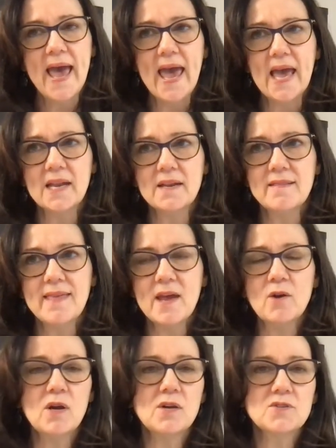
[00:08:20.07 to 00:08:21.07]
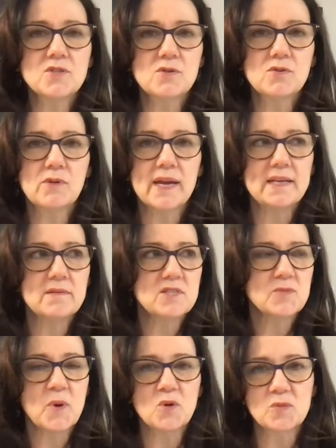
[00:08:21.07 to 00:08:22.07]
And they are also great
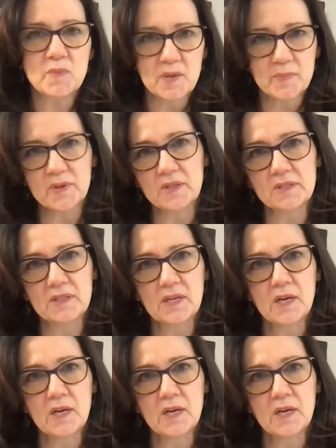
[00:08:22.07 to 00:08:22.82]
spokespeople